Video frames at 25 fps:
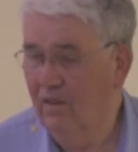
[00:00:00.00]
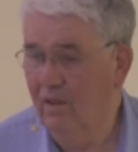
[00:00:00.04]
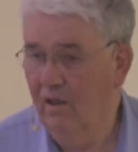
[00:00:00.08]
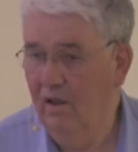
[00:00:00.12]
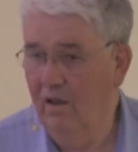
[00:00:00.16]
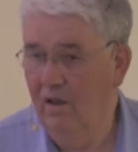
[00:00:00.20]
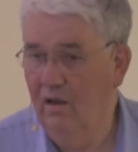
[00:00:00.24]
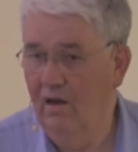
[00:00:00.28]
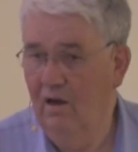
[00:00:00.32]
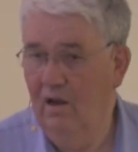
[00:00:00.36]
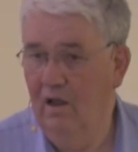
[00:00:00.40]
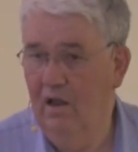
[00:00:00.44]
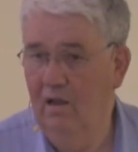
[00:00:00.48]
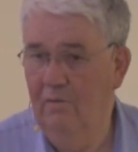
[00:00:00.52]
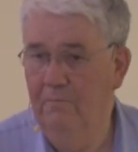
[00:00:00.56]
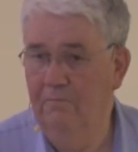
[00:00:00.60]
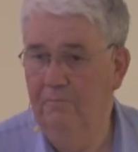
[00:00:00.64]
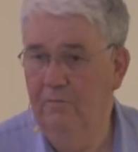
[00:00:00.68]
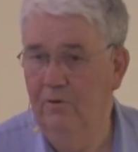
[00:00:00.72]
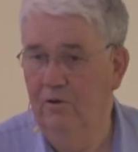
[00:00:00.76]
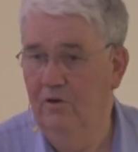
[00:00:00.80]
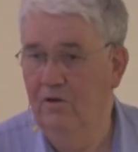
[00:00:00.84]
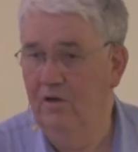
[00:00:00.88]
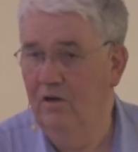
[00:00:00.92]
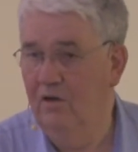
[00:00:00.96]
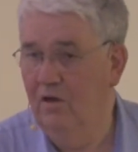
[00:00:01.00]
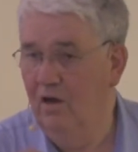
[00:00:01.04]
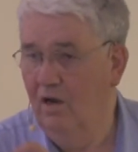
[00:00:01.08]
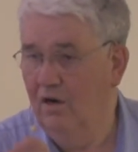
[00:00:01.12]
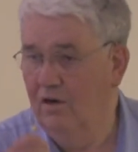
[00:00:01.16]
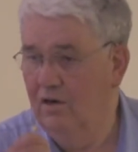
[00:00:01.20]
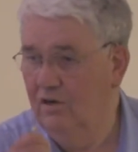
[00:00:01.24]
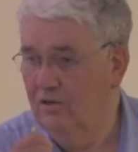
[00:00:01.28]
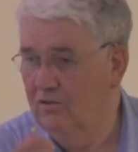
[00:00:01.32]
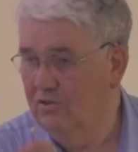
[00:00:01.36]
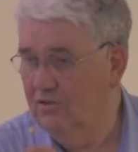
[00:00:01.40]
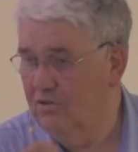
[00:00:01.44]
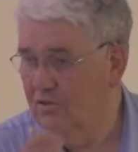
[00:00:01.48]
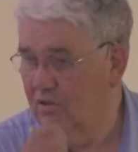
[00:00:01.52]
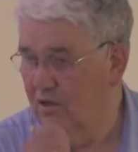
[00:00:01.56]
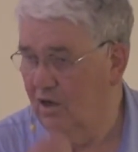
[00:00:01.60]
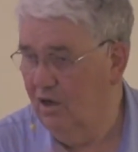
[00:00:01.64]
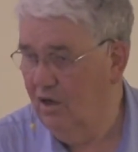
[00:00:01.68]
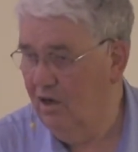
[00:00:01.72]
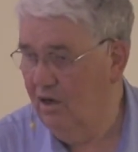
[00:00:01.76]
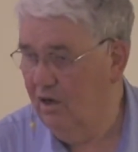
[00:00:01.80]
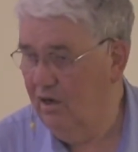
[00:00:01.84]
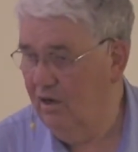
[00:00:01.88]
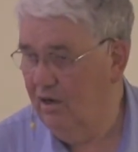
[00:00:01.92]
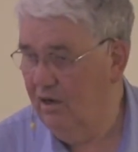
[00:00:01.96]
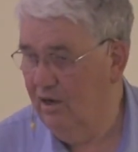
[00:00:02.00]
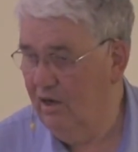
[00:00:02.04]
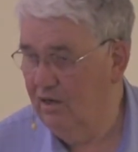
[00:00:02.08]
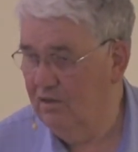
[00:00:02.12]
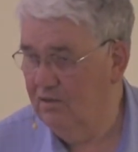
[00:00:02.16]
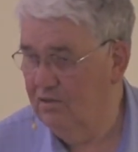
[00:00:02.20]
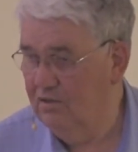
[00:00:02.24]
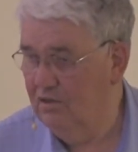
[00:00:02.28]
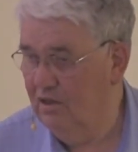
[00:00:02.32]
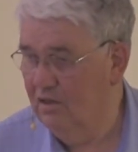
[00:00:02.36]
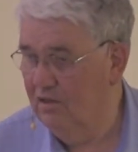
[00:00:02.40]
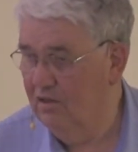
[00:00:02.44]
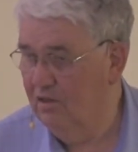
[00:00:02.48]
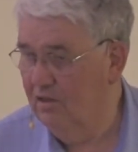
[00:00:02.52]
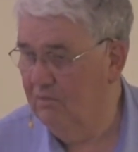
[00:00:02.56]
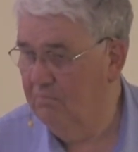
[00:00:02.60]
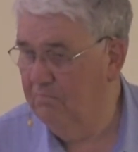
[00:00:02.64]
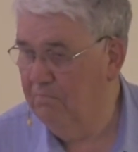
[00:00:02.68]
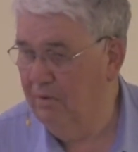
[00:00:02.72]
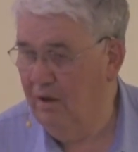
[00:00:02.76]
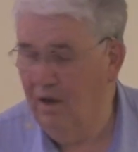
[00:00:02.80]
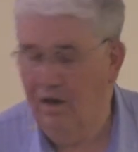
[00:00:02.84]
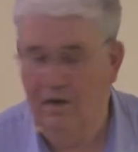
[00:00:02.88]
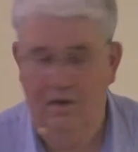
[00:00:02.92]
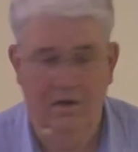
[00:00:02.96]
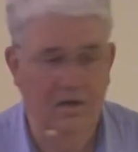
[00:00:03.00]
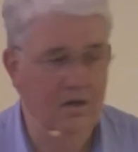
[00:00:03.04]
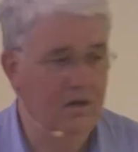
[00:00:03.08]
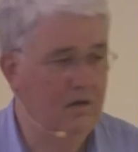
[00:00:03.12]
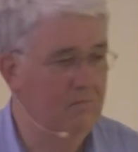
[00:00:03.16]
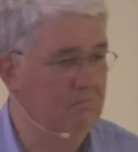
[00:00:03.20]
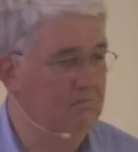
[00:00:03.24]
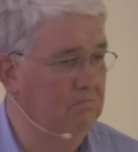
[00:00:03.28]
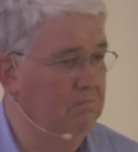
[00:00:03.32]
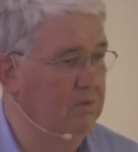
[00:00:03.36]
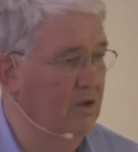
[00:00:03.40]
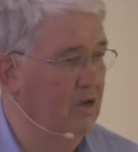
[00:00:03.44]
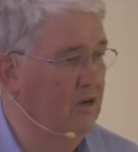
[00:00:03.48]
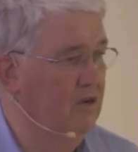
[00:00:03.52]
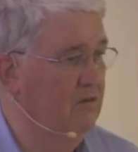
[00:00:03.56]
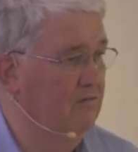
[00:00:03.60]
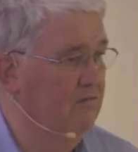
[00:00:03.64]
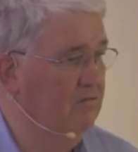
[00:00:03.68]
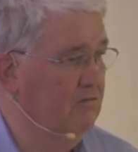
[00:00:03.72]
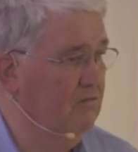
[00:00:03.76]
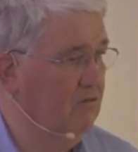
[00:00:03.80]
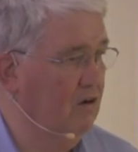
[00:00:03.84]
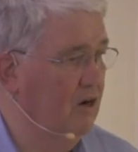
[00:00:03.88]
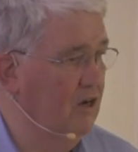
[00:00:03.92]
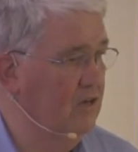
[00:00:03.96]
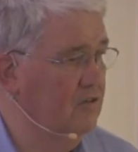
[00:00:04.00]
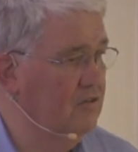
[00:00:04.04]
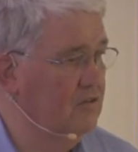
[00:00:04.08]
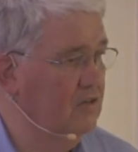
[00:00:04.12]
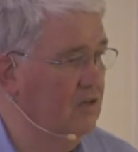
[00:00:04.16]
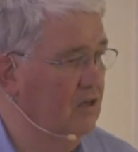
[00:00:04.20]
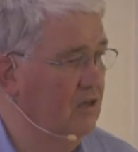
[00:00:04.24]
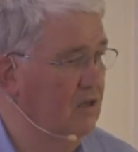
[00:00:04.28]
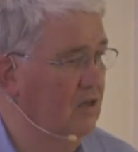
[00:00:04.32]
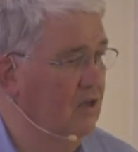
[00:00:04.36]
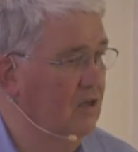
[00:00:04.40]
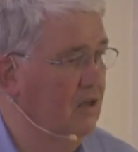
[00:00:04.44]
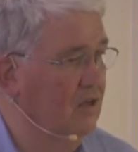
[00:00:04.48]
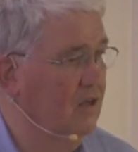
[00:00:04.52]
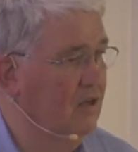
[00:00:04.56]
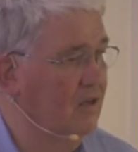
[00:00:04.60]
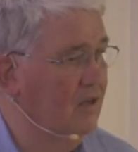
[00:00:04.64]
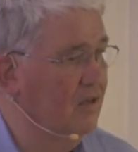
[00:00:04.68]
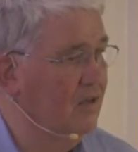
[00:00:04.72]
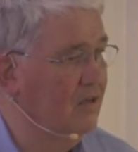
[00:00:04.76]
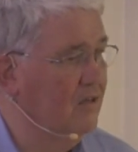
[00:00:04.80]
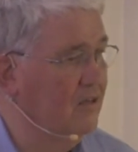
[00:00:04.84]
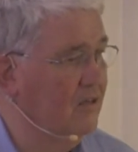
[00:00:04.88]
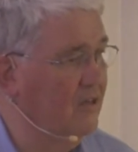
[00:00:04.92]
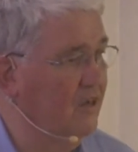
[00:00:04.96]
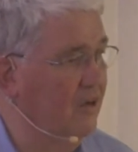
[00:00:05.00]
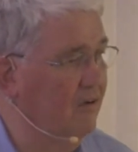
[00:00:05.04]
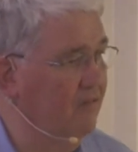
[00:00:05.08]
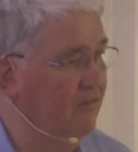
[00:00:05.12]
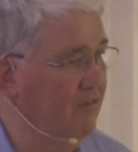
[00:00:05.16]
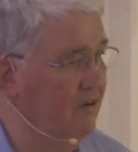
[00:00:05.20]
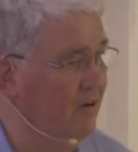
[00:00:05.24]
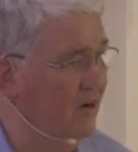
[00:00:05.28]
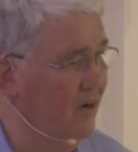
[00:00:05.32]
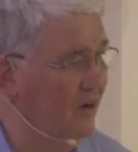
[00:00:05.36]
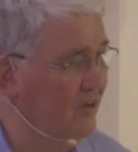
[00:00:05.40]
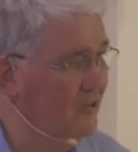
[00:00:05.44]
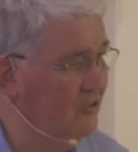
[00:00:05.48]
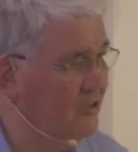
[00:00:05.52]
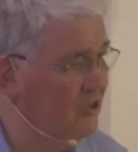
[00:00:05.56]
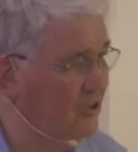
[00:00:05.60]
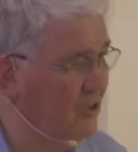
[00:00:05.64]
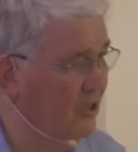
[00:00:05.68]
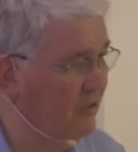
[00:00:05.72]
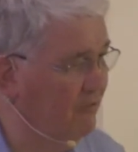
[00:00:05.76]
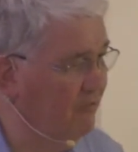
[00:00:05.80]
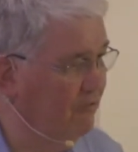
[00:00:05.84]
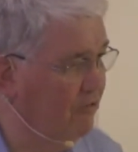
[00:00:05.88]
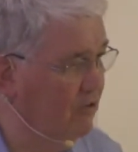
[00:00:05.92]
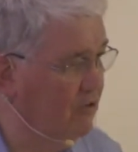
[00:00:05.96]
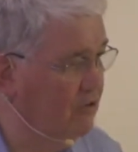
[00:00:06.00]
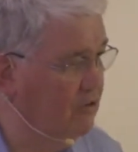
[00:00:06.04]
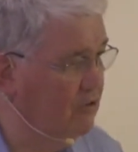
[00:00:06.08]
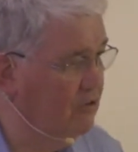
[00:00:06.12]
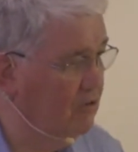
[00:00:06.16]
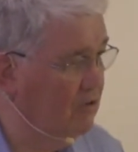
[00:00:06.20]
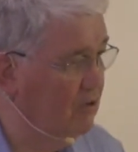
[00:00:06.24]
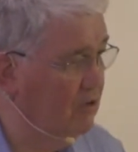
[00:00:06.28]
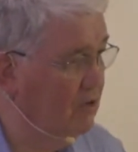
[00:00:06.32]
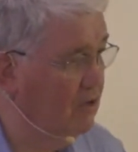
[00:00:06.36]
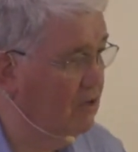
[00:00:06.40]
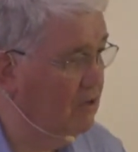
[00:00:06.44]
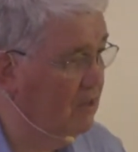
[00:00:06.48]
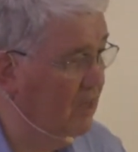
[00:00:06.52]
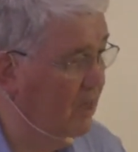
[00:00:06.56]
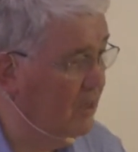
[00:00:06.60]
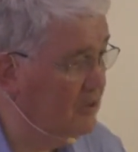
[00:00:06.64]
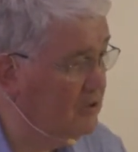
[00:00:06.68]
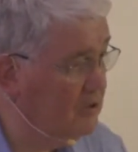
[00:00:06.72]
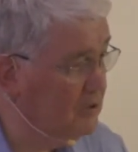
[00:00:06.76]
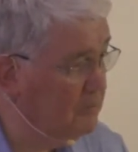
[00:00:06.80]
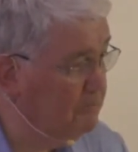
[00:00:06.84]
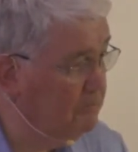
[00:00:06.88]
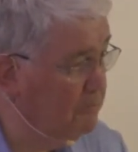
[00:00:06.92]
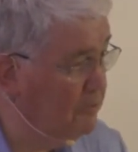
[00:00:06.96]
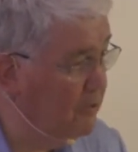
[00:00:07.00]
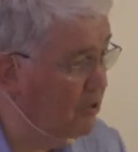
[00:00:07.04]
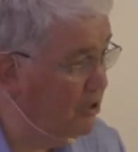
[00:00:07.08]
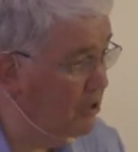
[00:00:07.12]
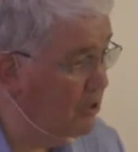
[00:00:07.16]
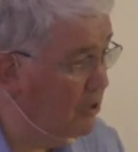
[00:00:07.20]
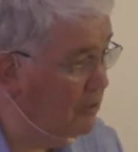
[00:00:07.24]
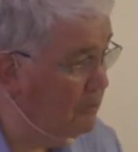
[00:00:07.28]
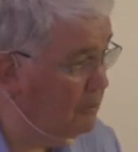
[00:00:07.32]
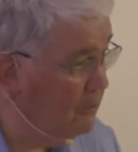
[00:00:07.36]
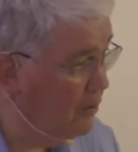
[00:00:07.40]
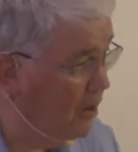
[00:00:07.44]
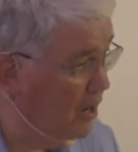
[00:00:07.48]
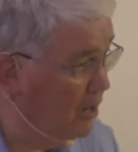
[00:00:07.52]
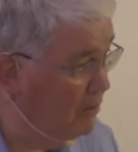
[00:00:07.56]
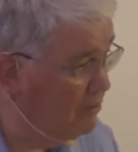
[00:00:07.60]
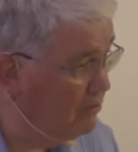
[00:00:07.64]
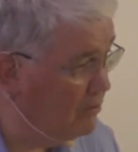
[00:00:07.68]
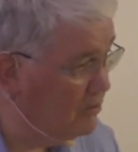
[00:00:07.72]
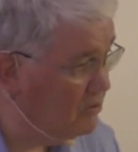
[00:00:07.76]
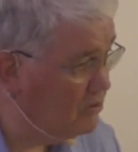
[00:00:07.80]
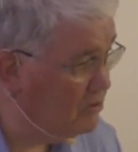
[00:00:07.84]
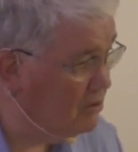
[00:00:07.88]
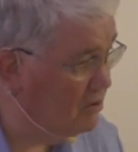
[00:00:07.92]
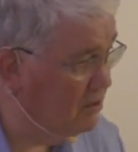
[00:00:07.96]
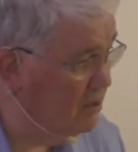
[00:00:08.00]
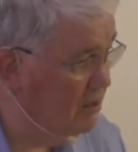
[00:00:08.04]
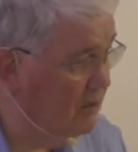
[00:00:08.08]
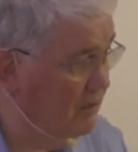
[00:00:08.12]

and I put it on his tongue, and I said, the body and blood of Christ given and shed for you. That's pure promise.